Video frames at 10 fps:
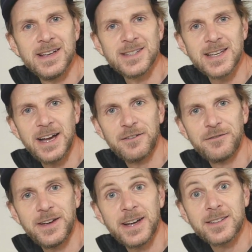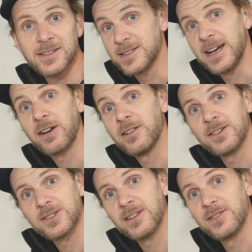side effects and
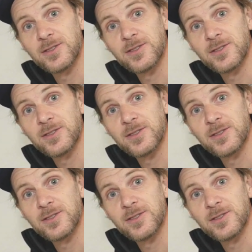psychological